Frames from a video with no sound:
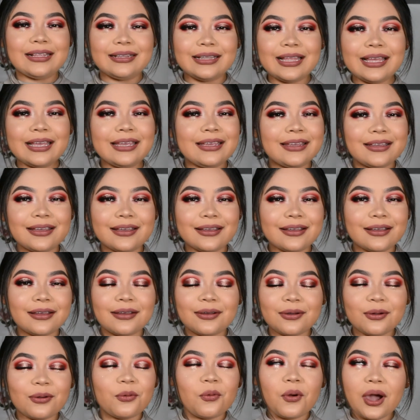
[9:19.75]
Like,
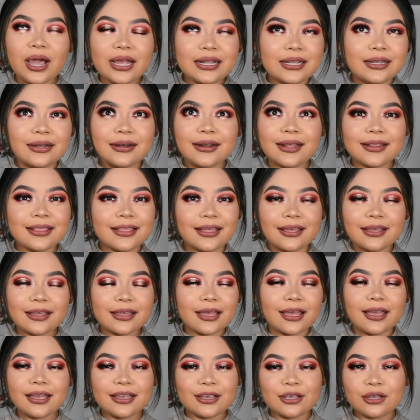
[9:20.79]
why did I think
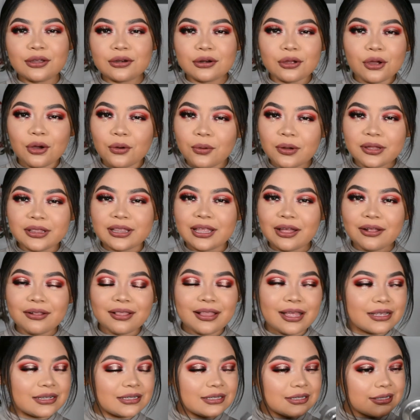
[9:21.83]
I could go without
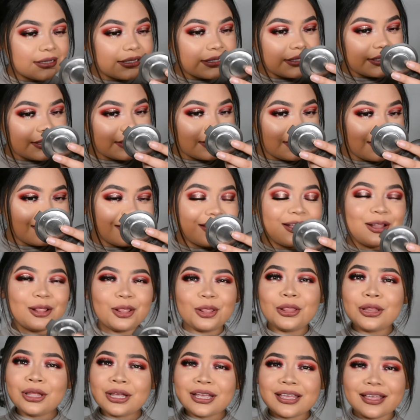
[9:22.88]
lashes? Like,
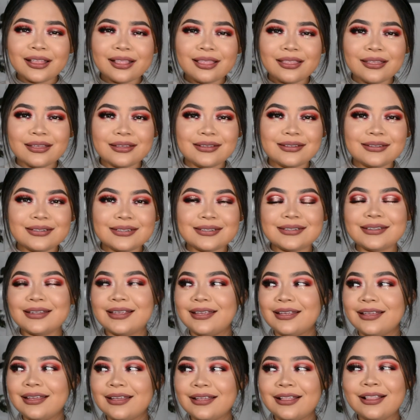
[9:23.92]
look at this.
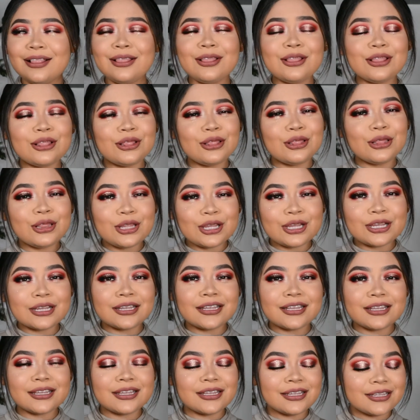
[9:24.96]

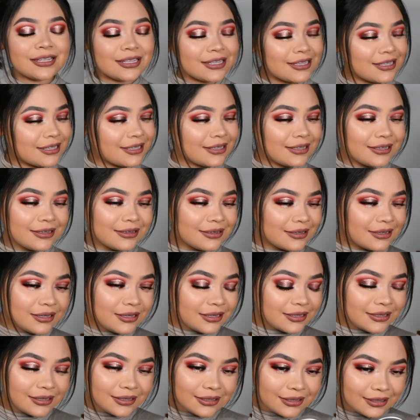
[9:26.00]
Look.
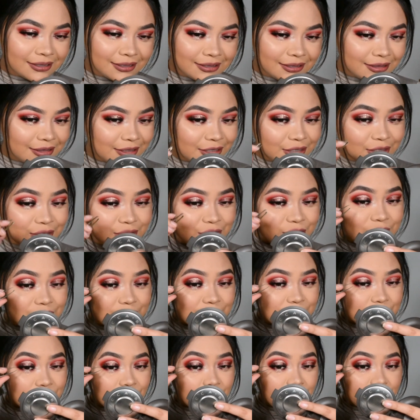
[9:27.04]
They're
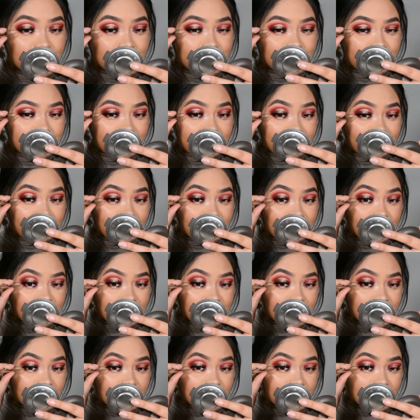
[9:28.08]
just so
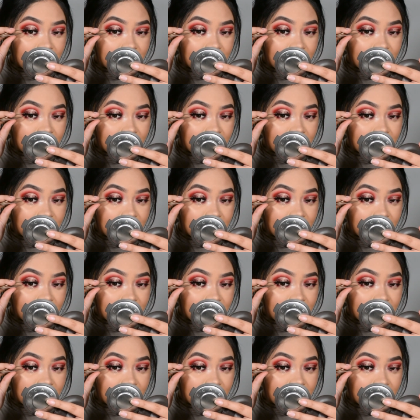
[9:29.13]
beautiful.